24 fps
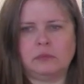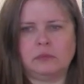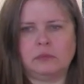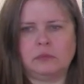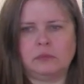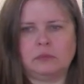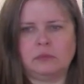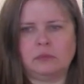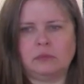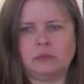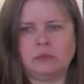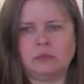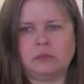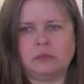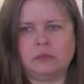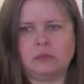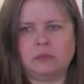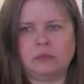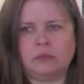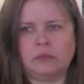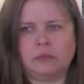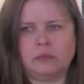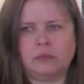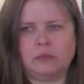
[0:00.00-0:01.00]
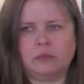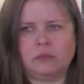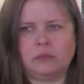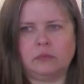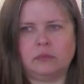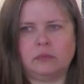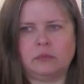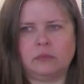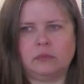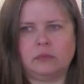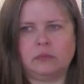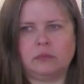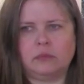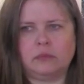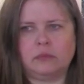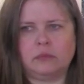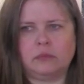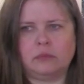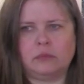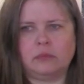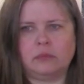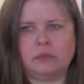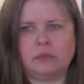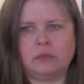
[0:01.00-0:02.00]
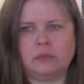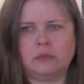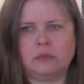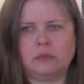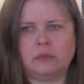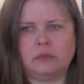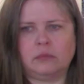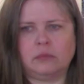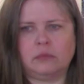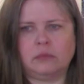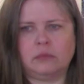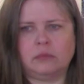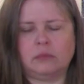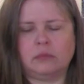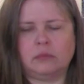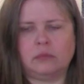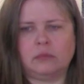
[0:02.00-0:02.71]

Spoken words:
This person isn't speaking.